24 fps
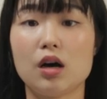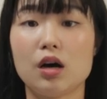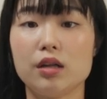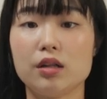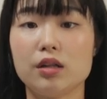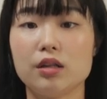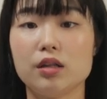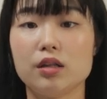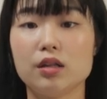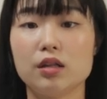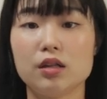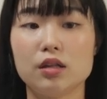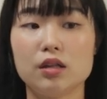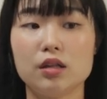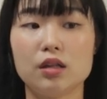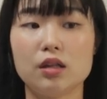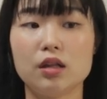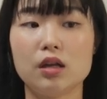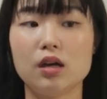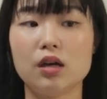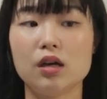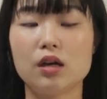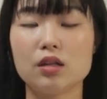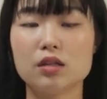on
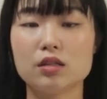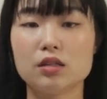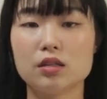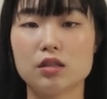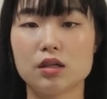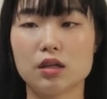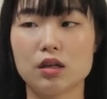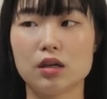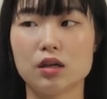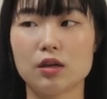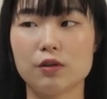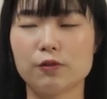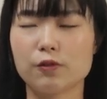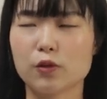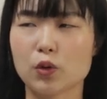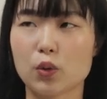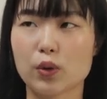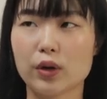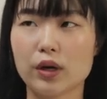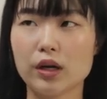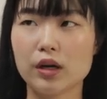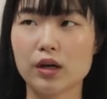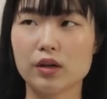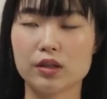the
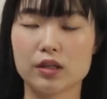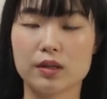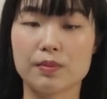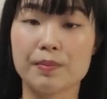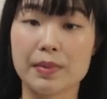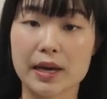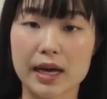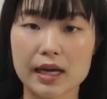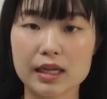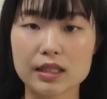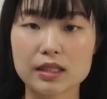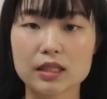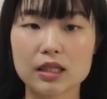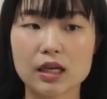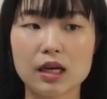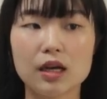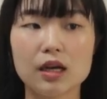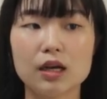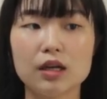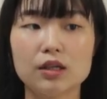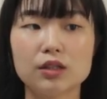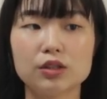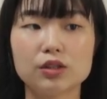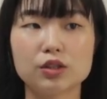floor and the mat,
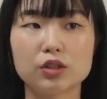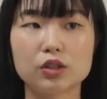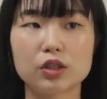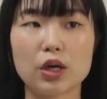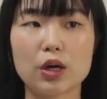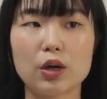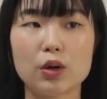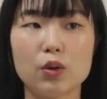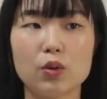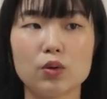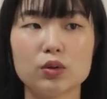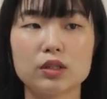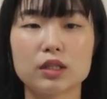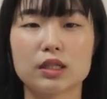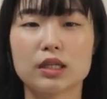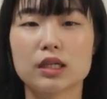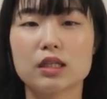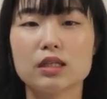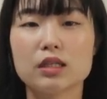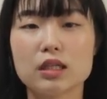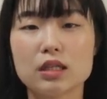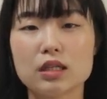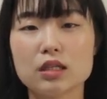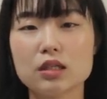so the
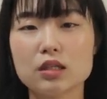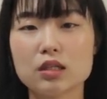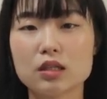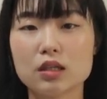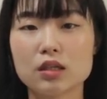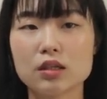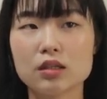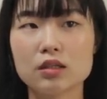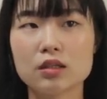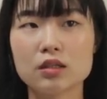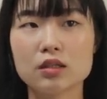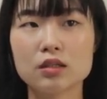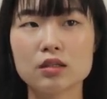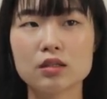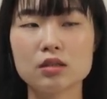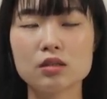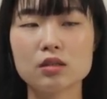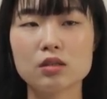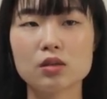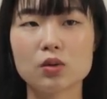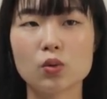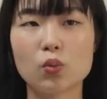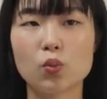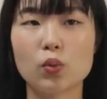condition
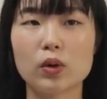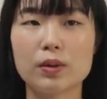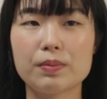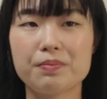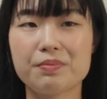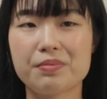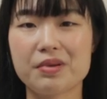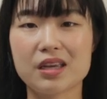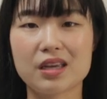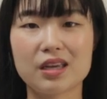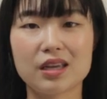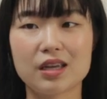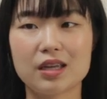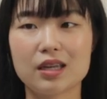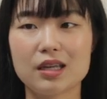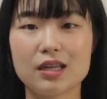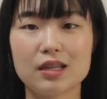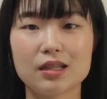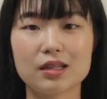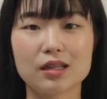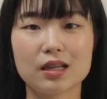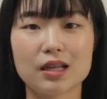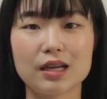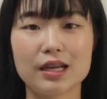would
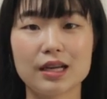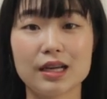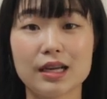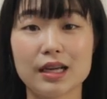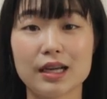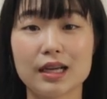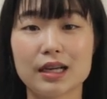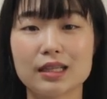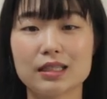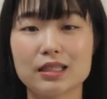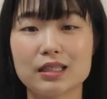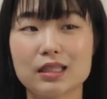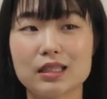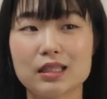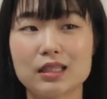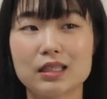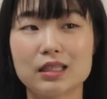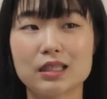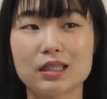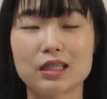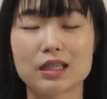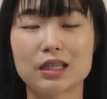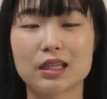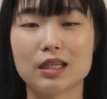be like
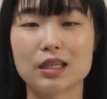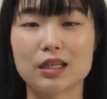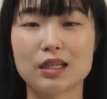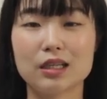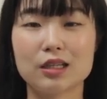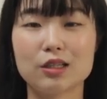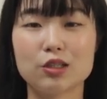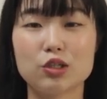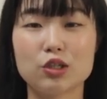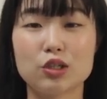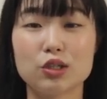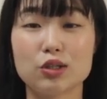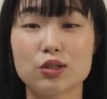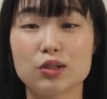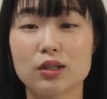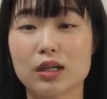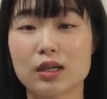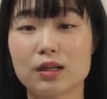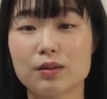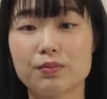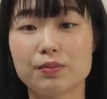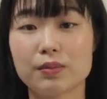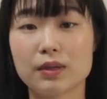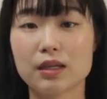C to
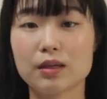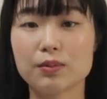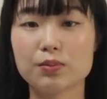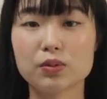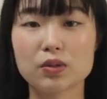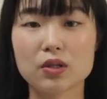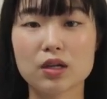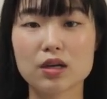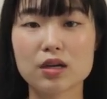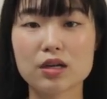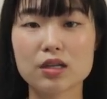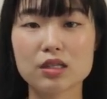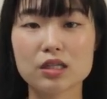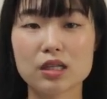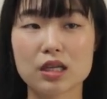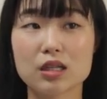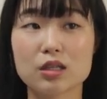like B plus.